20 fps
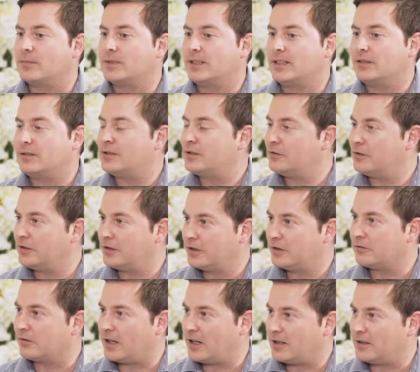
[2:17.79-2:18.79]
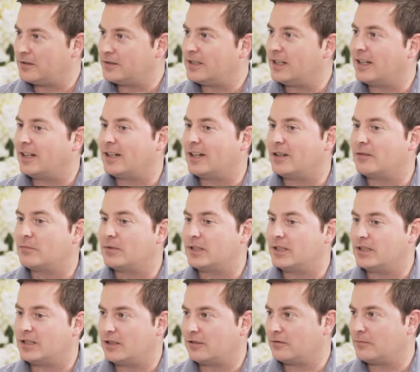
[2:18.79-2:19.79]
They'll tour you around with
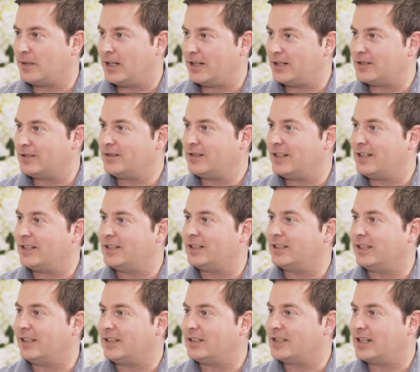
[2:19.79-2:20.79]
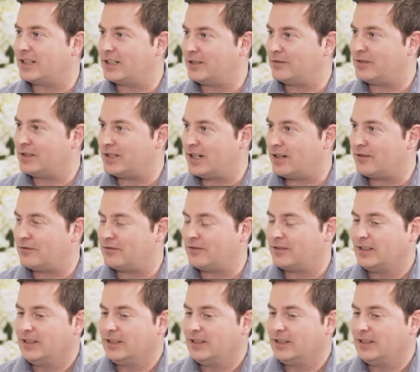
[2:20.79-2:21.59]
the general manager and the executive chef.